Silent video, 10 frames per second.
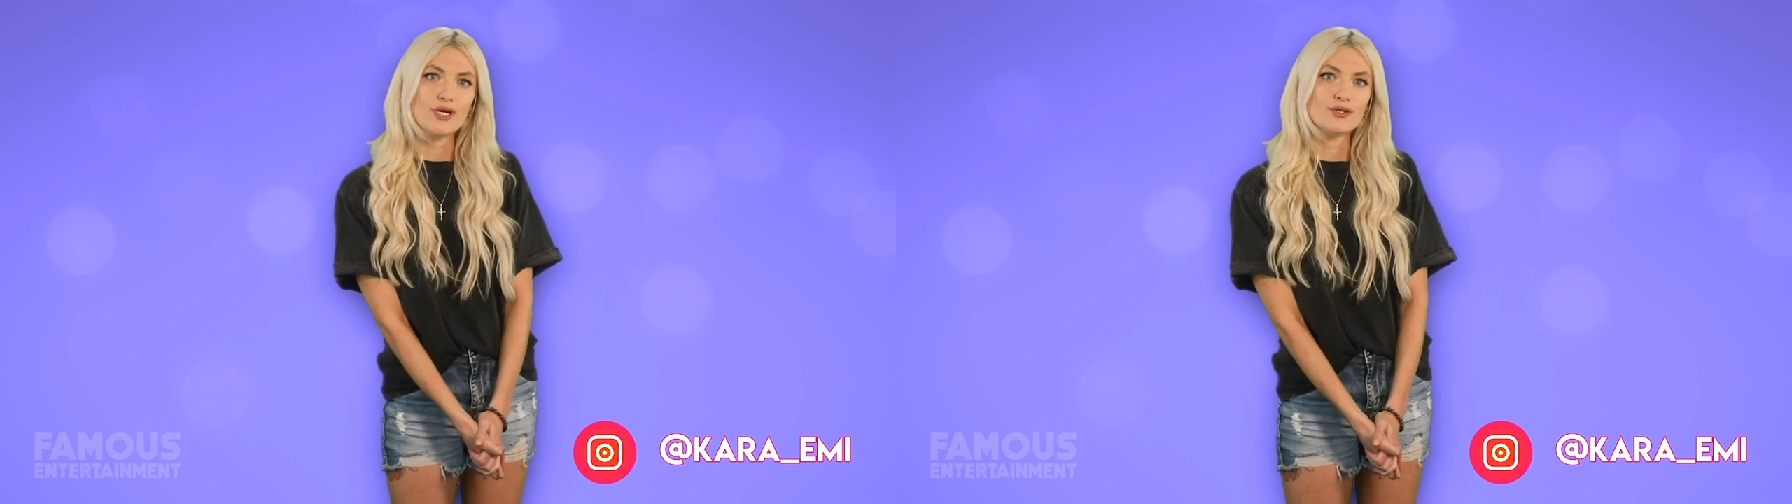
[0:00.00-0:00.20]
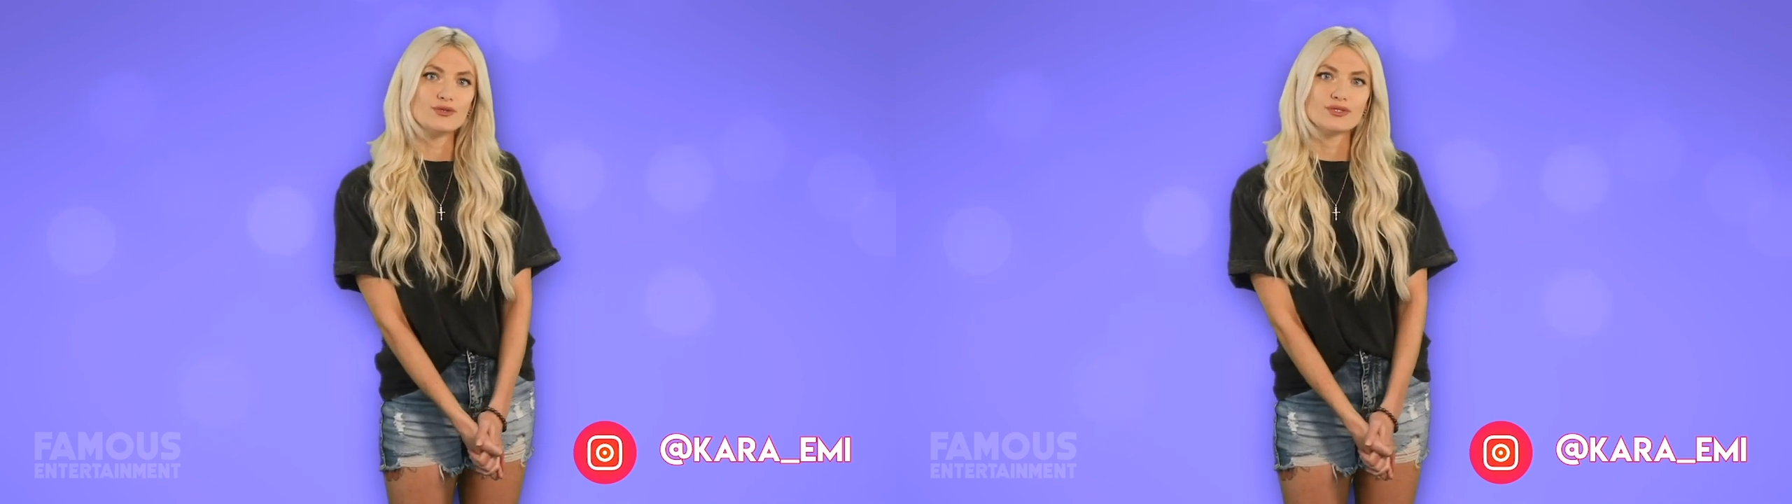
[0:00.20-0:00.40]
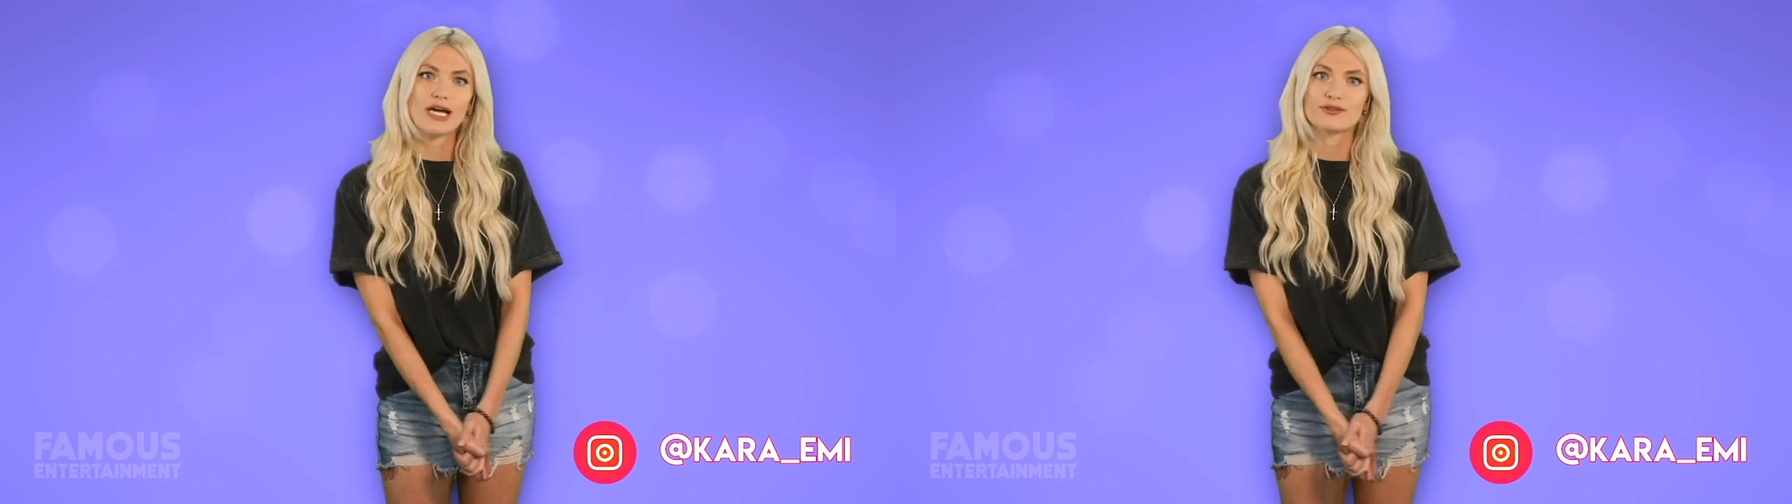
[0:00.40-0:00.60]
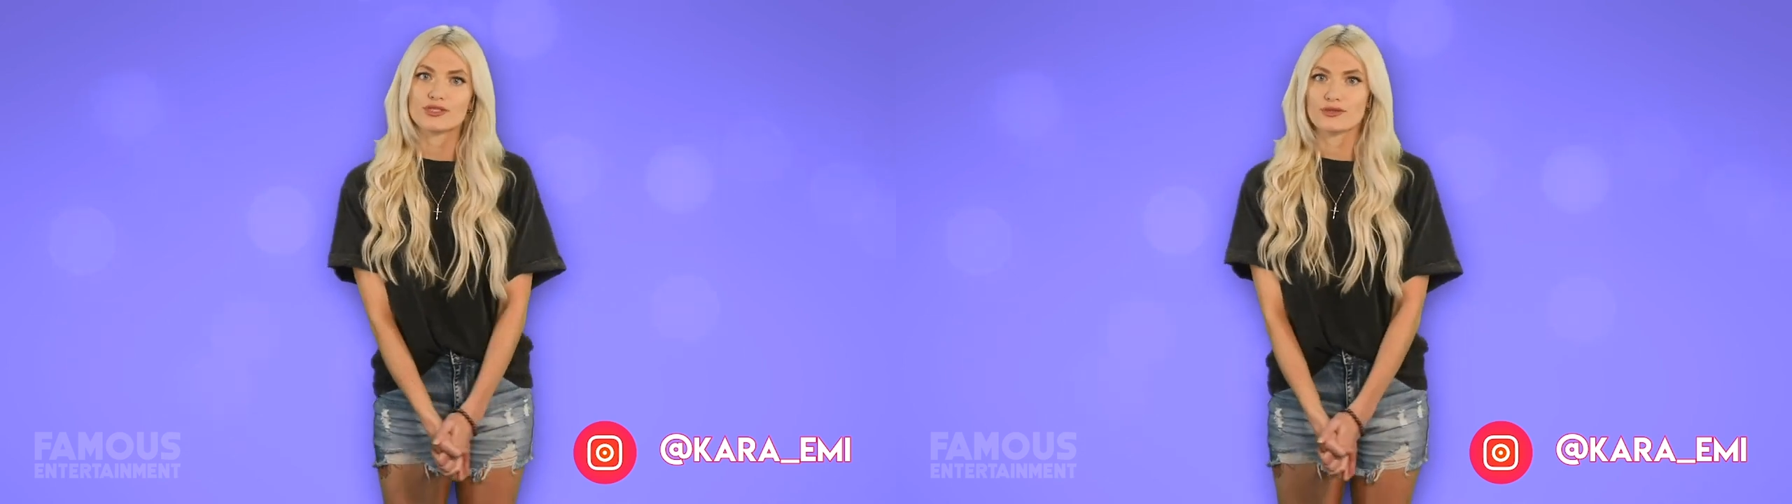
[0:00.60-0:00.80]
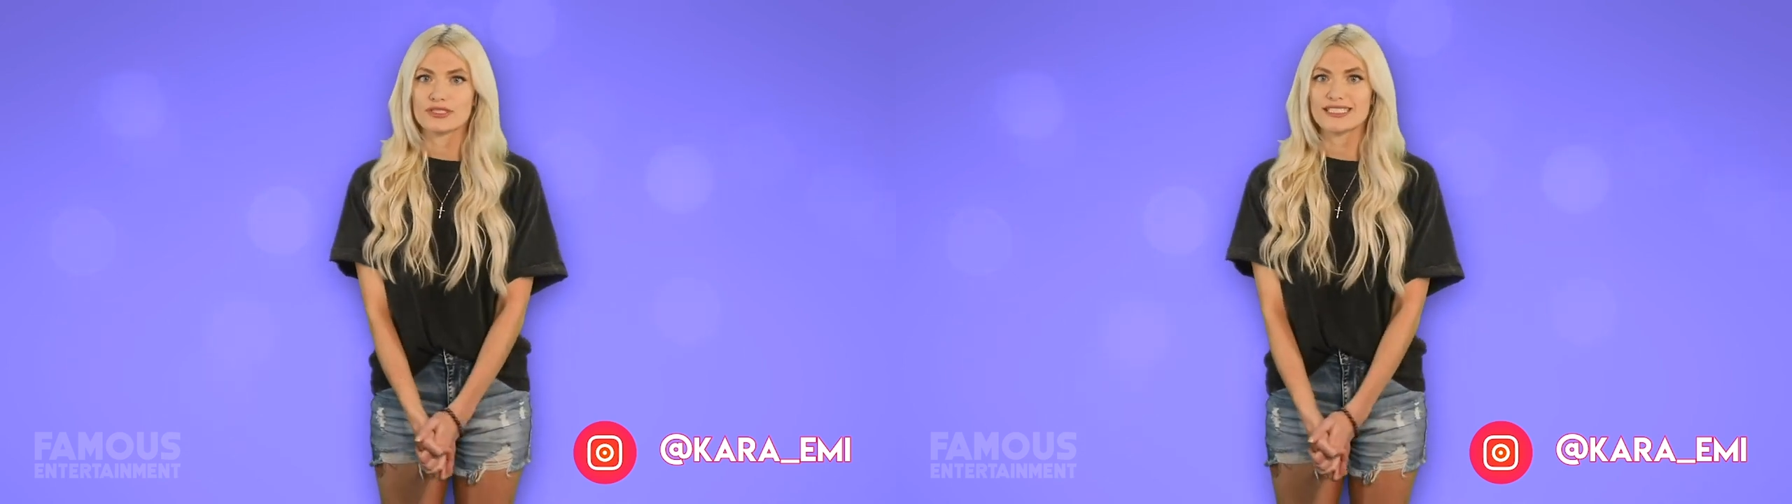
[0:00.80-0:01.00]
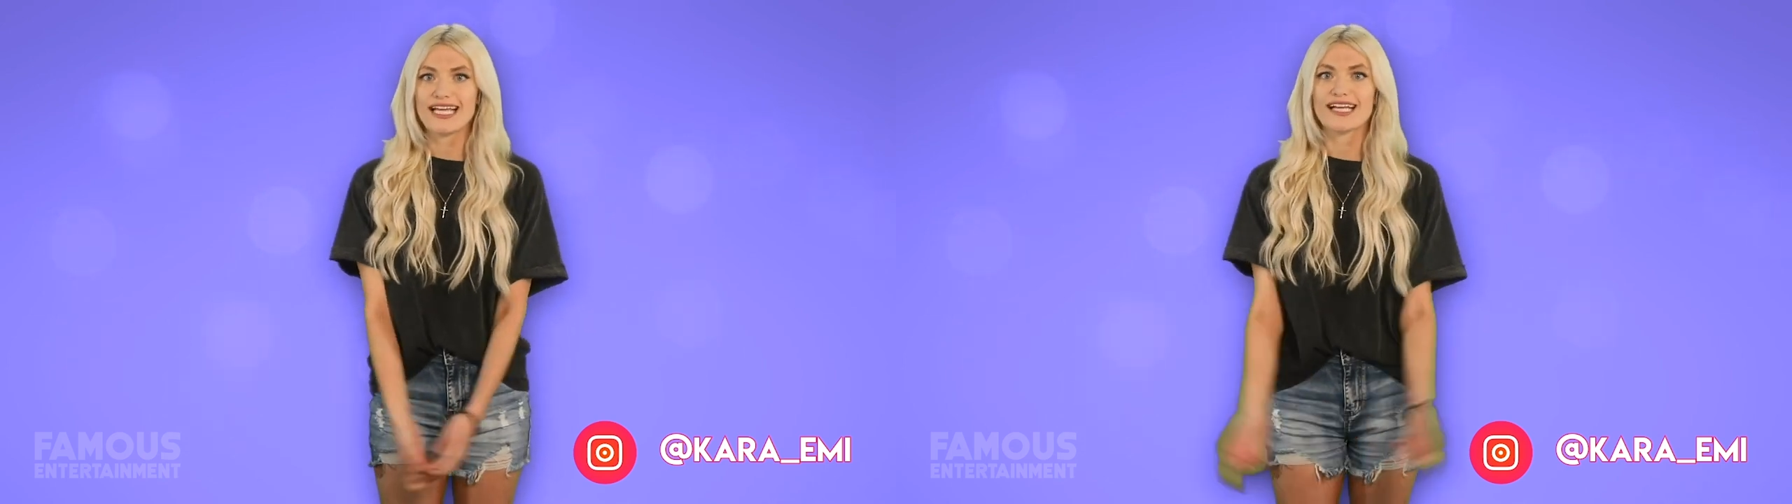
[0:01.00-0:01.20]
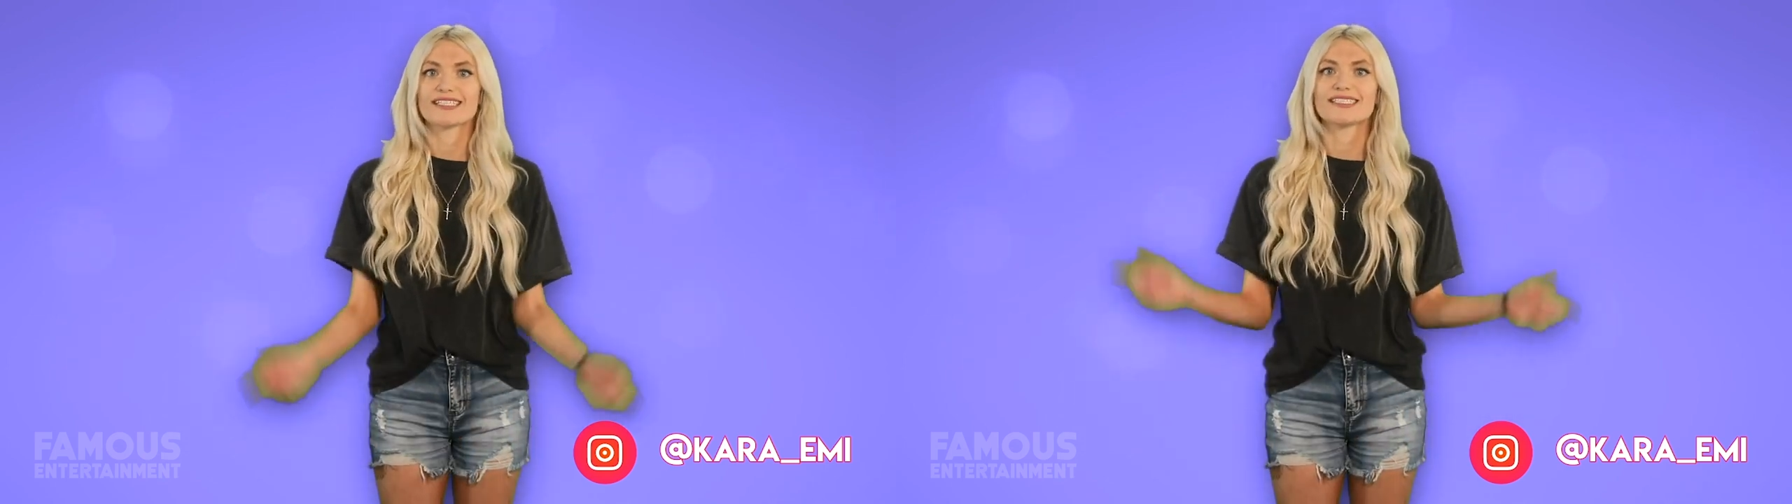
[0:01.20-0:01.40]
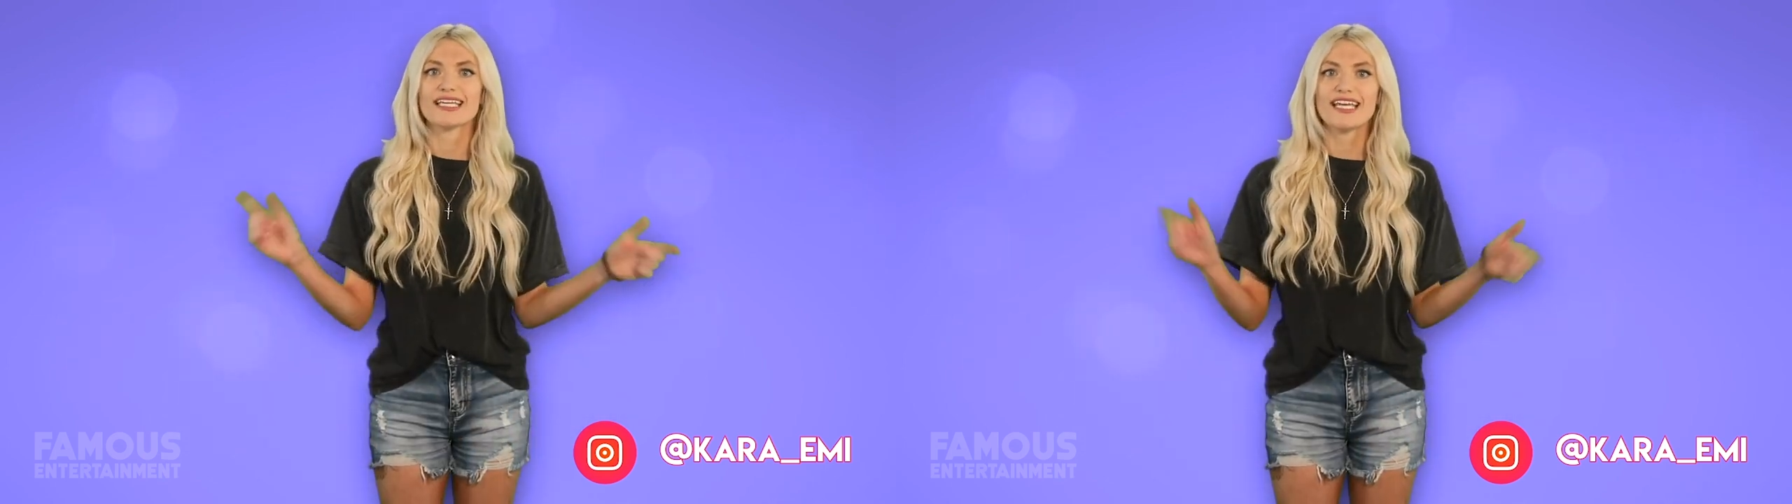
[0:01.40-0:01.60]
know whose house tour is next